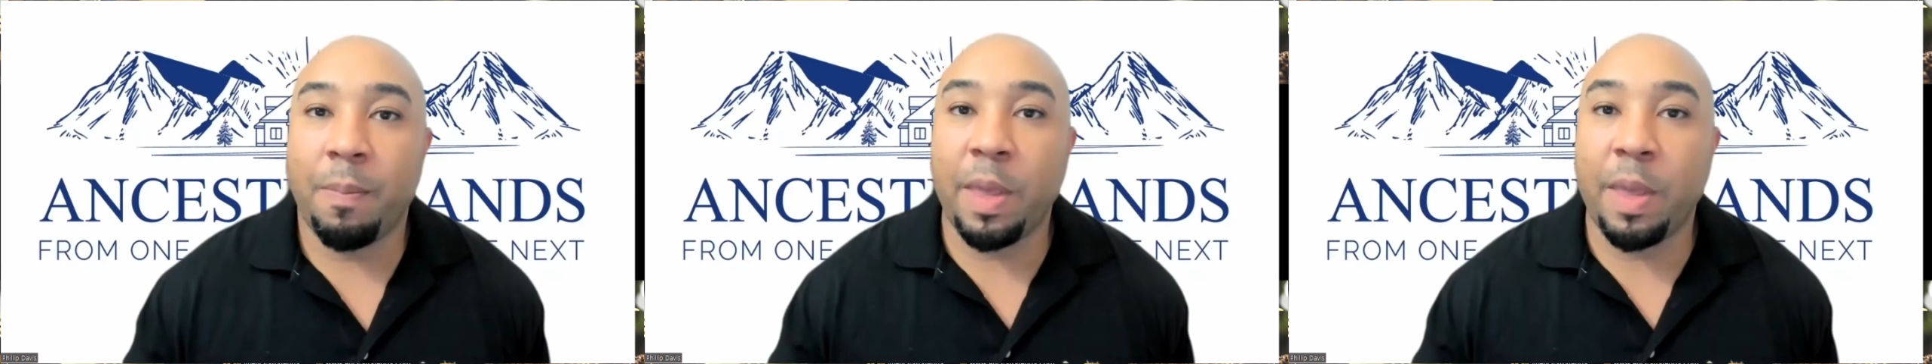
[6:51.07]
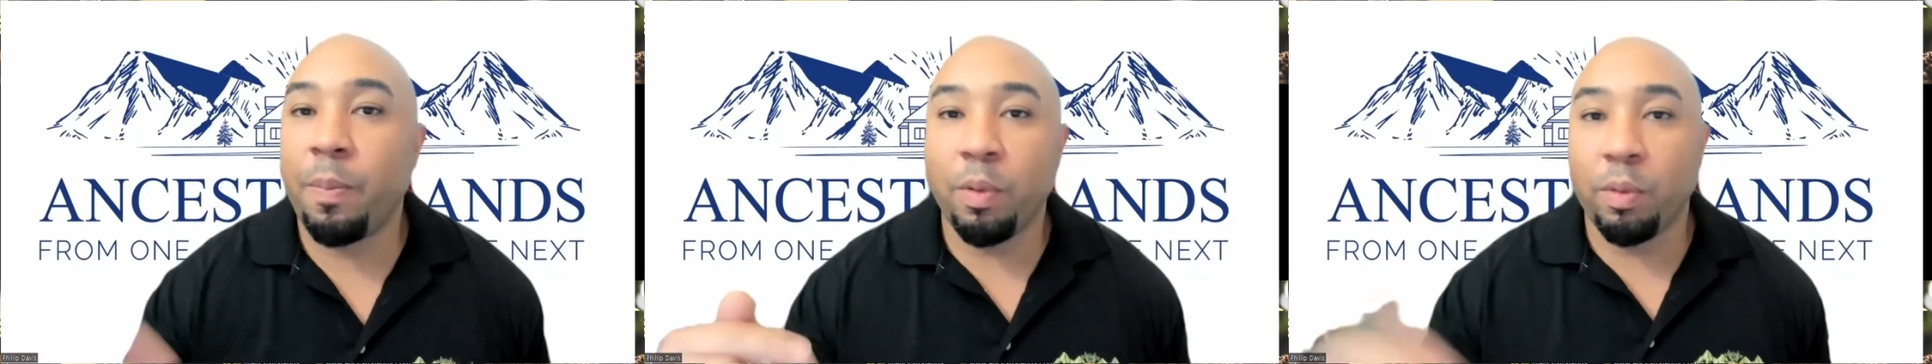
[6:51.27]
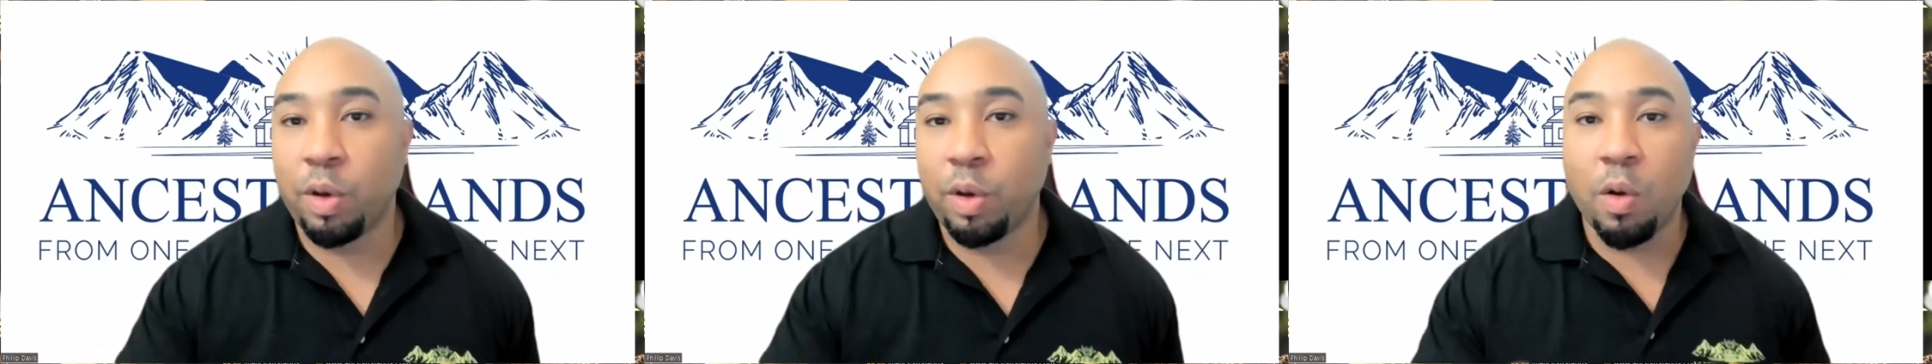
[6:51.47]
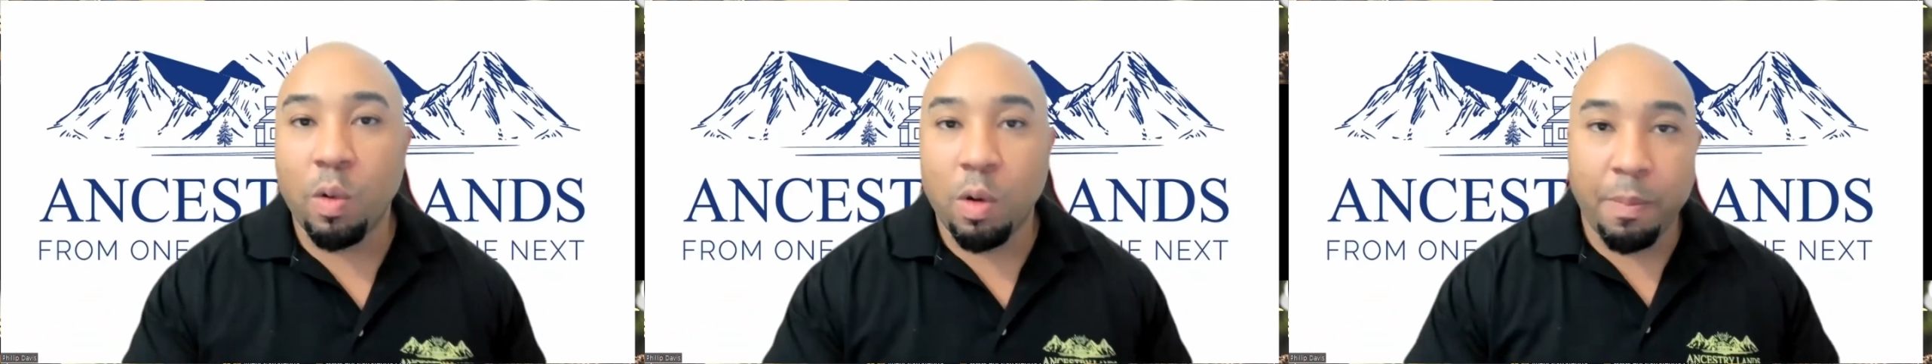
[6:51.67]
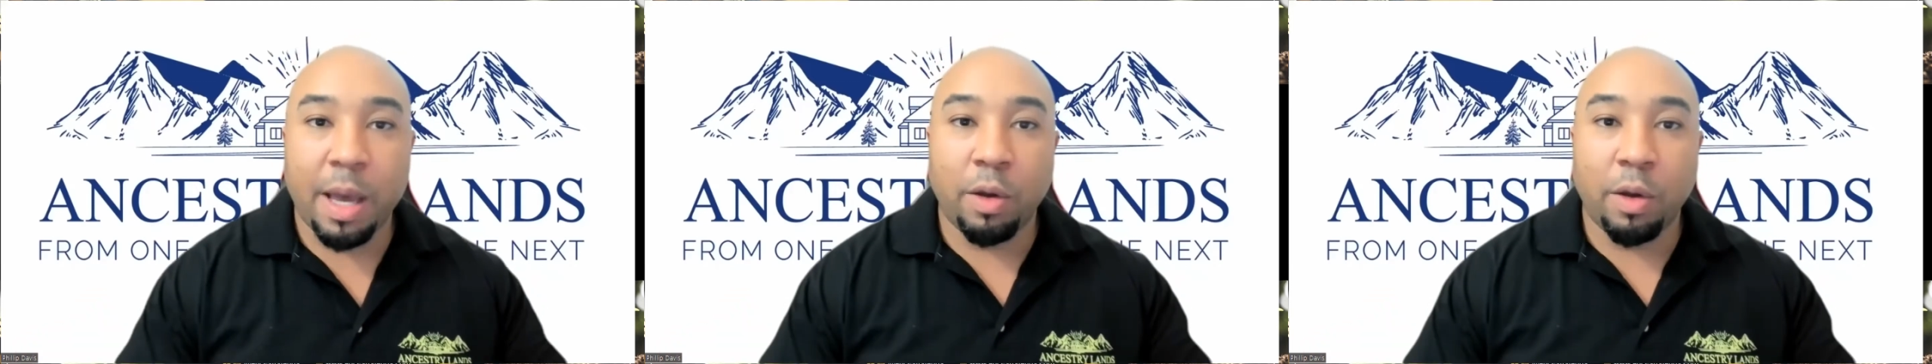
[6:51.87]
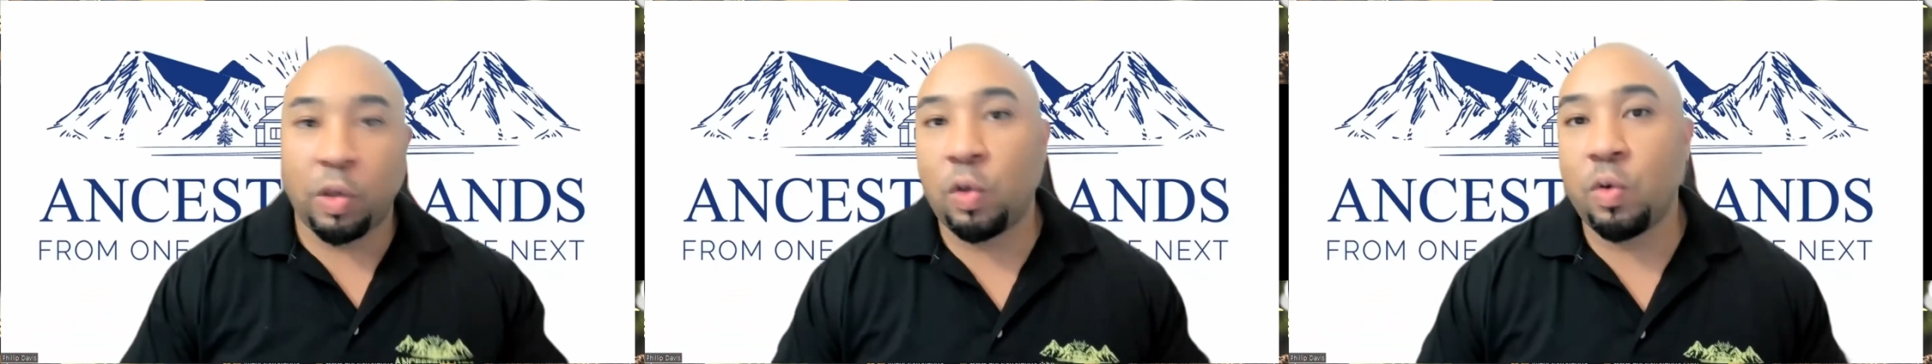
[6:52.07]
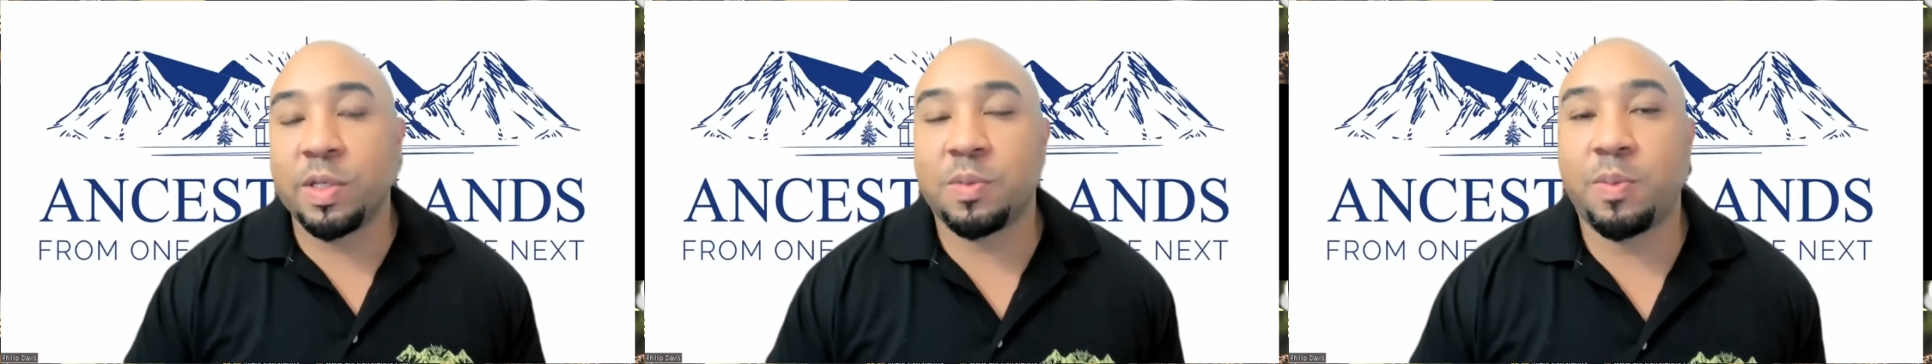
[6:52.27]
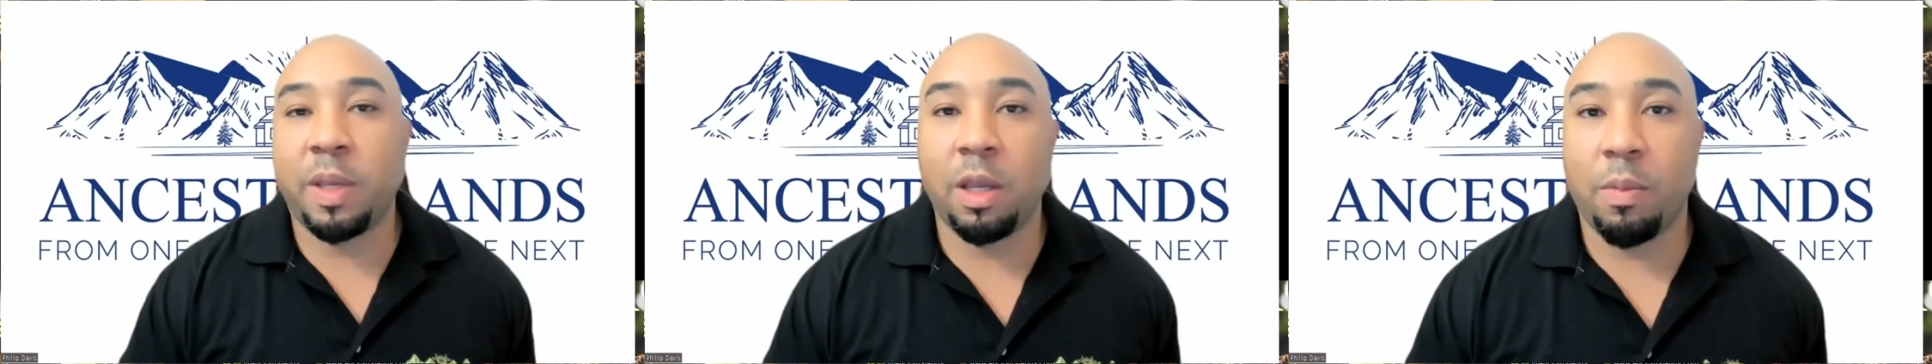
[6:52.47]
People know about you
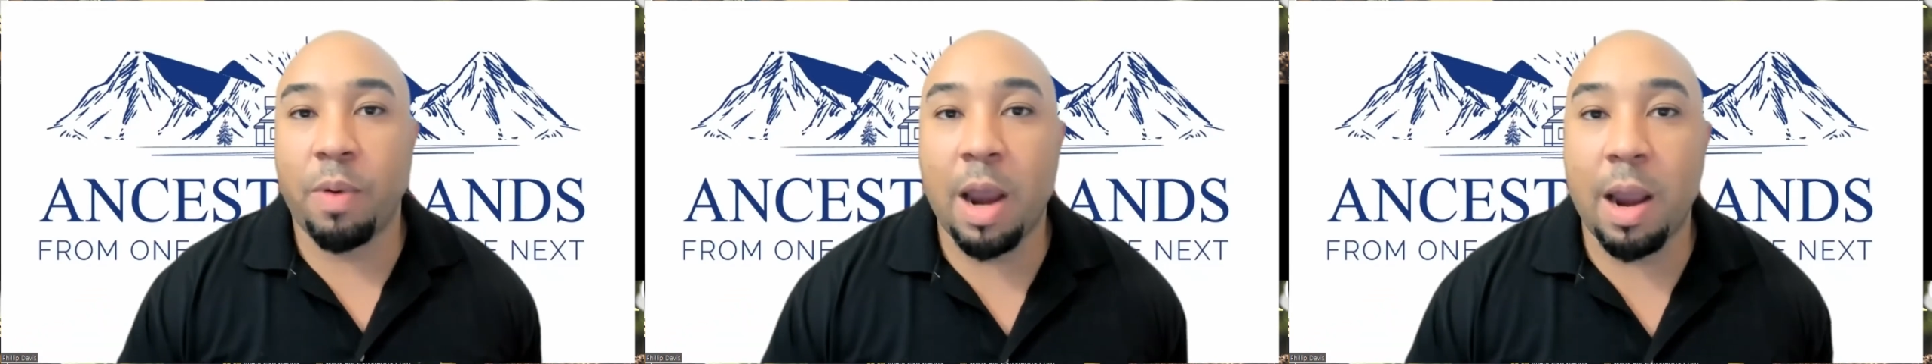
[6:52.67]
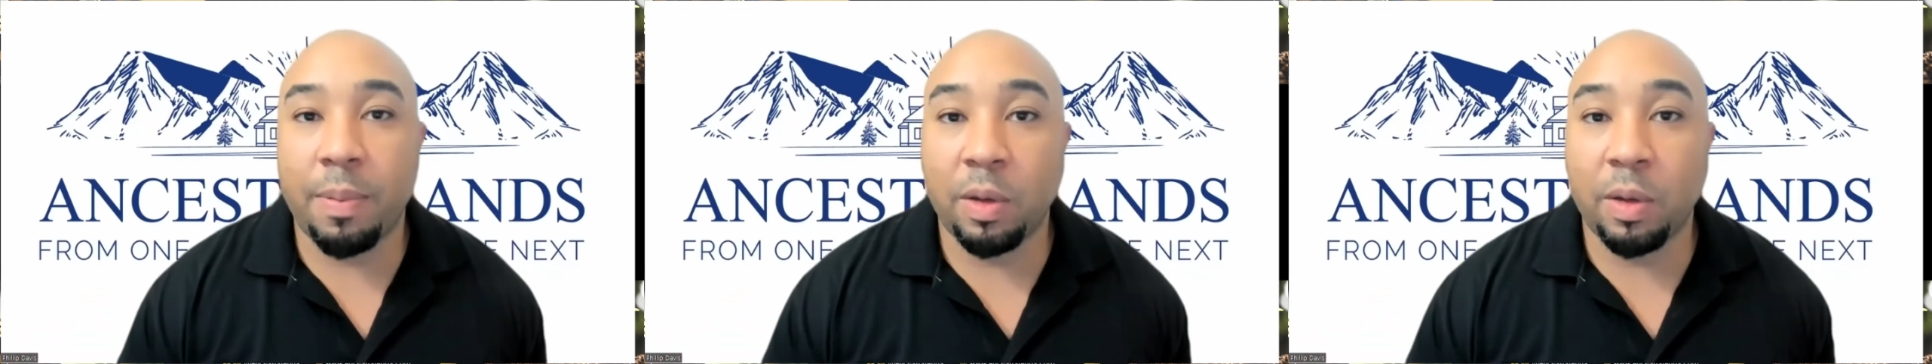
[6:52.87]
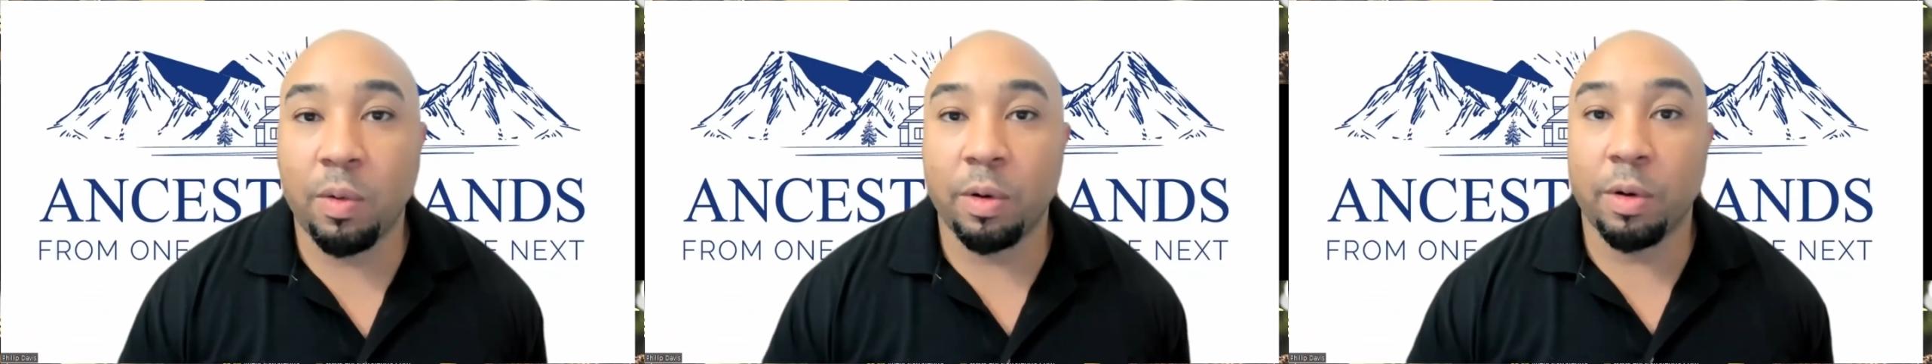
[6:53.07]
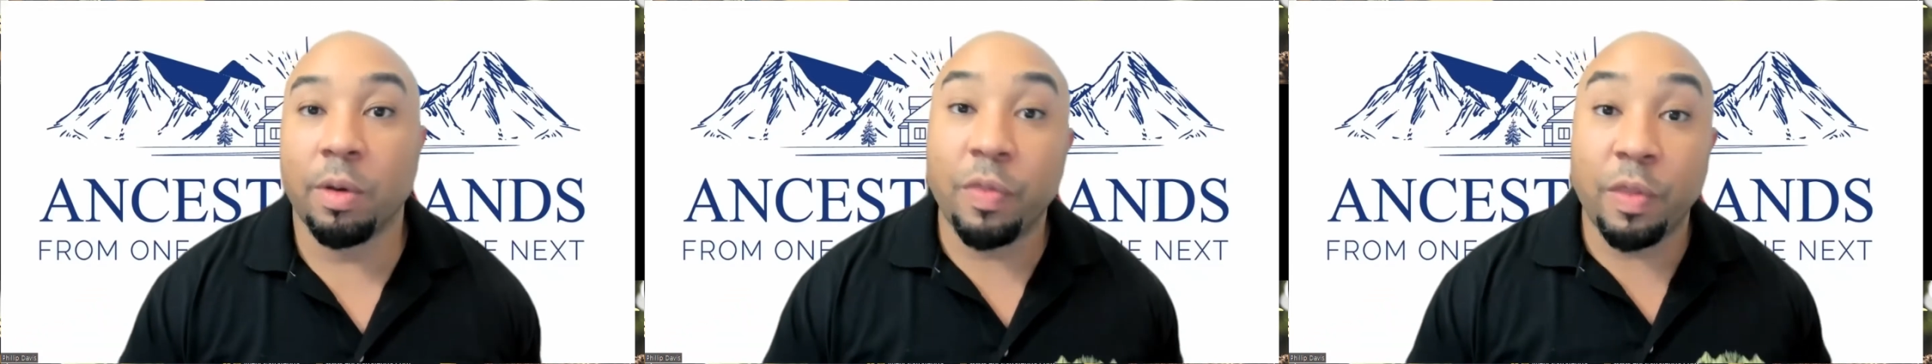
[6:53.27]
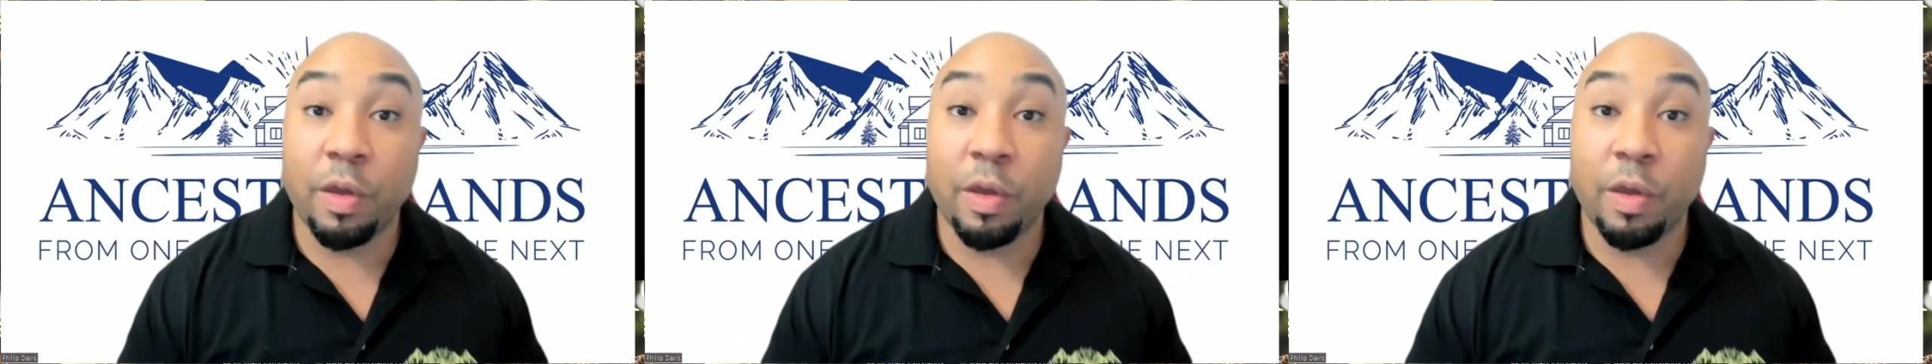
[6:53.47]
as being a property owner.